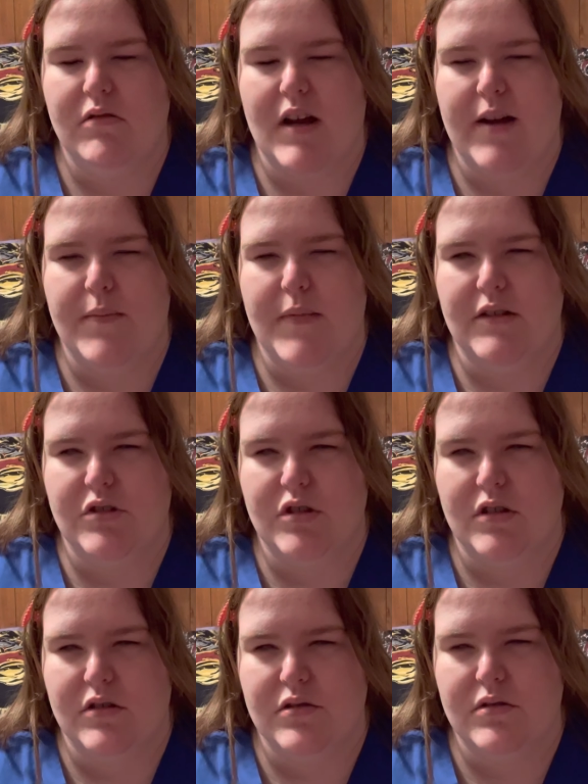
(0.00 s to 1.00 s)
9 months
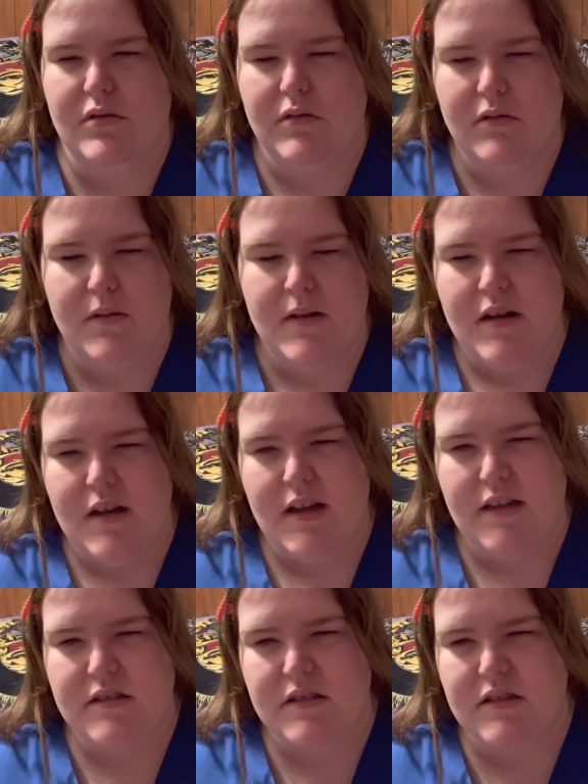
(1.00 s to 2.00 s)
you're in school,
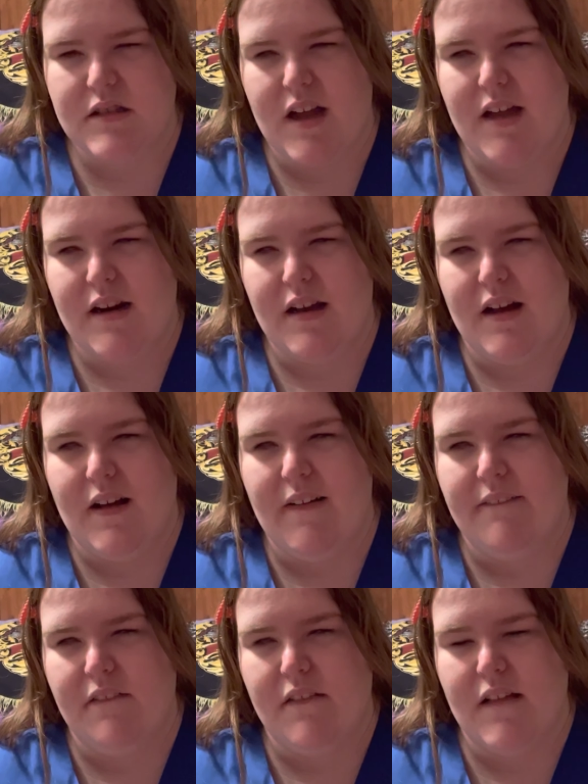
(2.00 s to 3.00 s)
instead
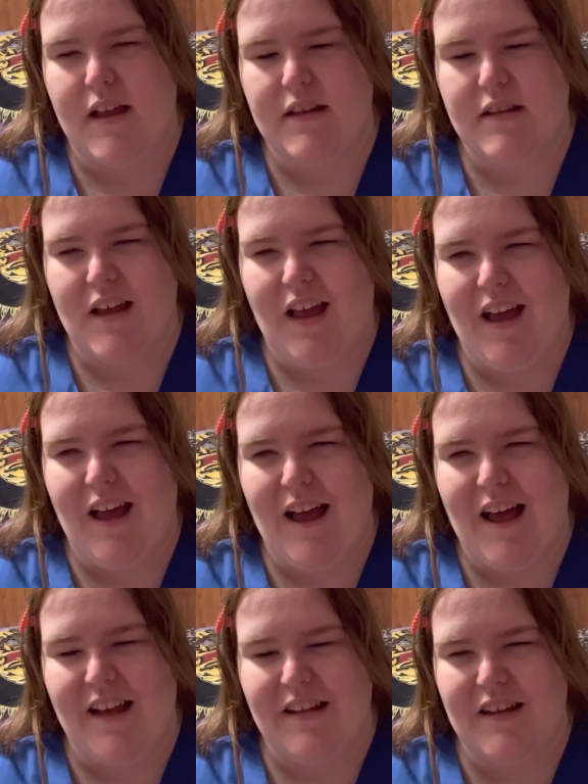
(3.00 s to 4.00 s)
of
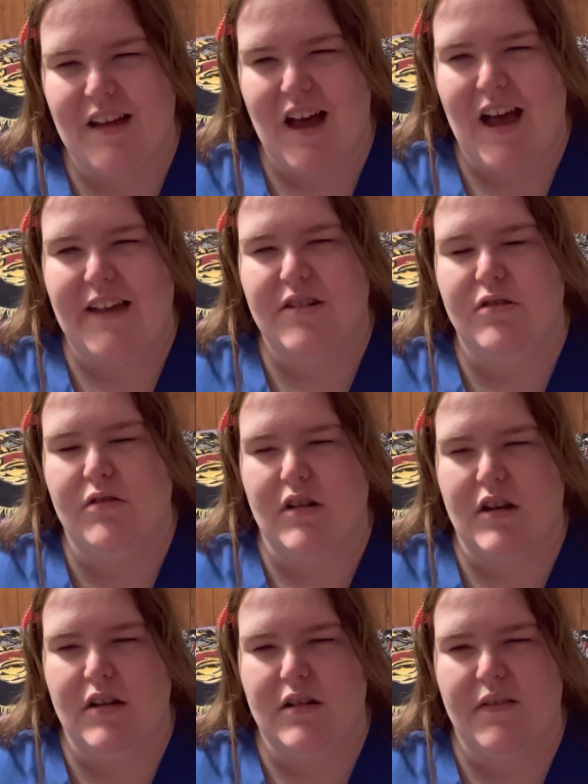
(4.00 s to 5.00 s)
at high school or
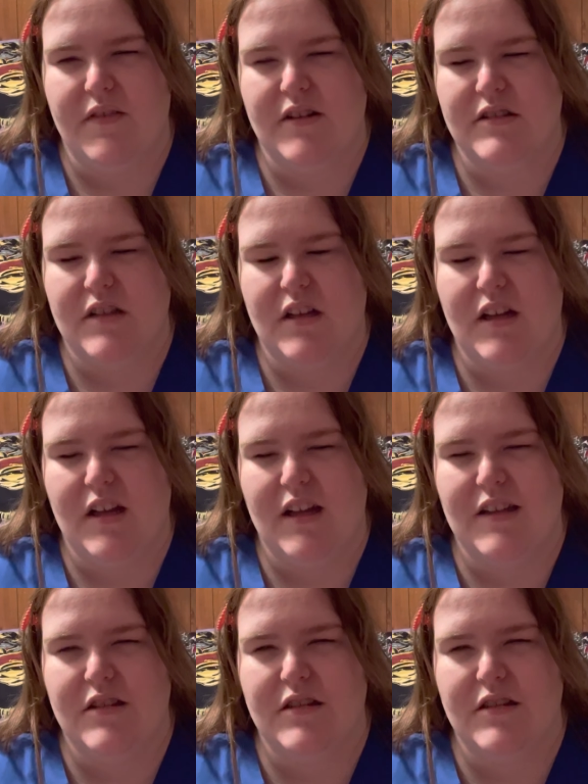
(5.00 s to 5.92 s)
university,